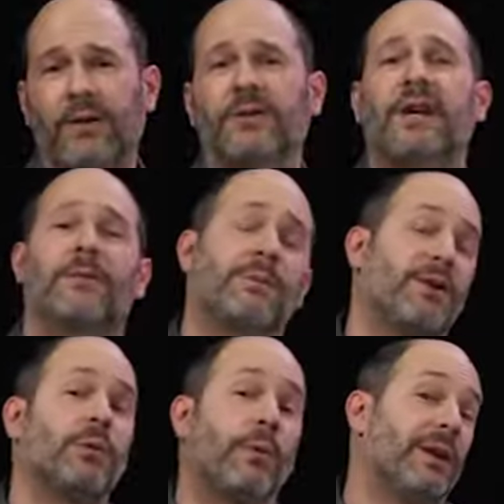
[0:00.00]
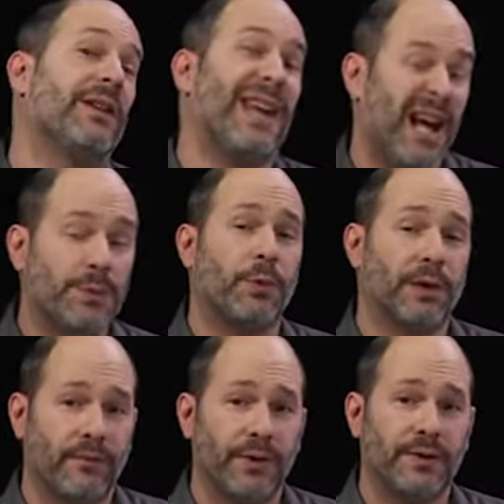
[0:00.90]
exams, especially when we get into the expert
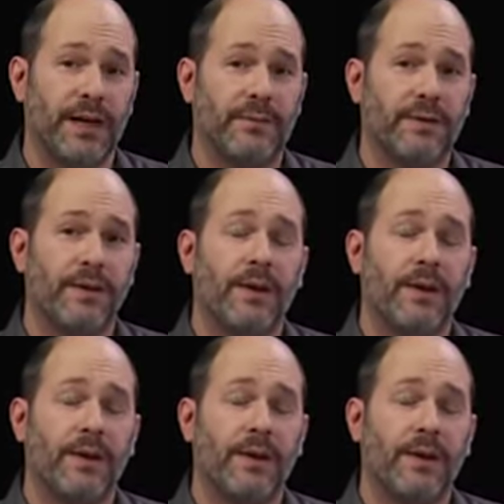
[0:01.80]
level exams.